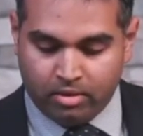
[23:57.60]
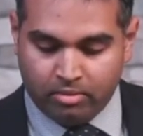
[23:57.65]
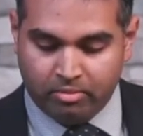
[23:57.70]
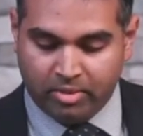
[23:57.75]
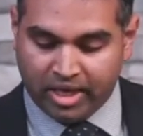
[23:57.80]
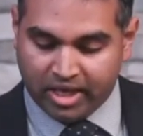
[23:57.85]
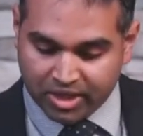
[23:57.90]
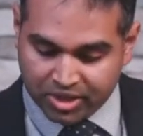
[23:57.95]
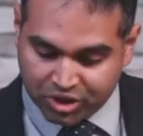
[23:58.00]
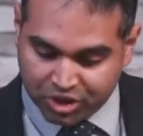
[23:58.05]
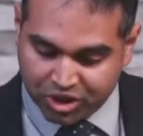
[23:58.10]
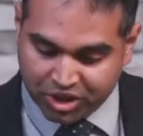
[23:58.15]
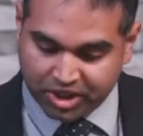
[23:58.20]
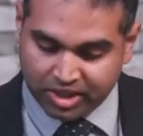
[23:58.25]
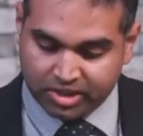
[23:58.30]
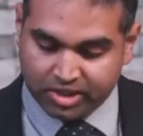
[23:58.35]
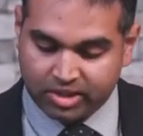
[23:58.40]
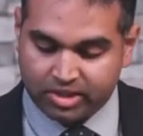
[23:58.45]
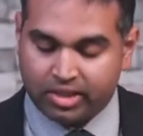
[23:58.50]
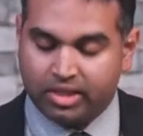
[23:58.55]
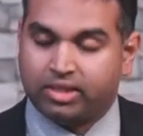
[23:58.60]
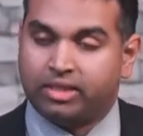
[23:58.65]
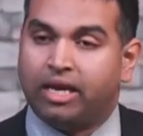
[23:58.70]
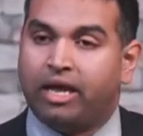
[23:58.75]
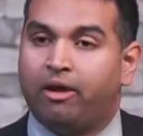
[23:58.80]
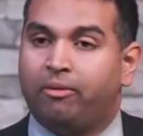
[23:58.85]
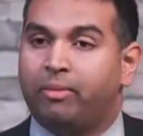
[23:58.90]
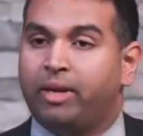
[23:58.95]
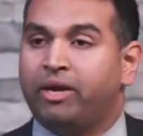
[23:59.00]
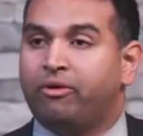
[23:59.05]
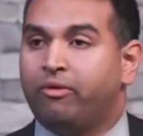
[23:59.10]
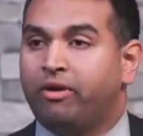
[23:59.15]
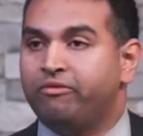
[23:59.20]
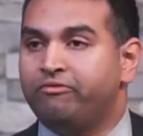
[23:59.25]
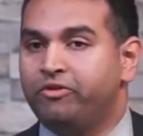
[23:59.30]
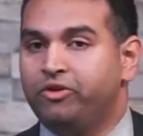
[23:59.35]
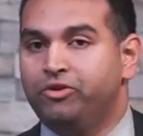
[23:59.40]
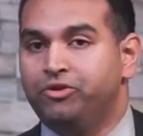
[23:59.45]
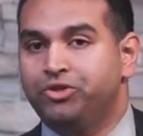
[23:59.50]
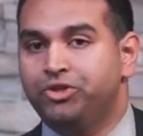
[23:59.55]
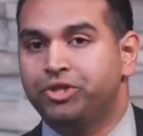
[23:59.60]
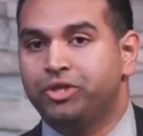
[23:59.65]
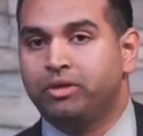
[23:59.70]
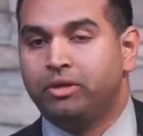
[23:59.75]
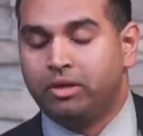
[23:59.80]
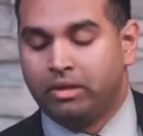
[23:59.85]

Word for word: because Jesus is now my refuge.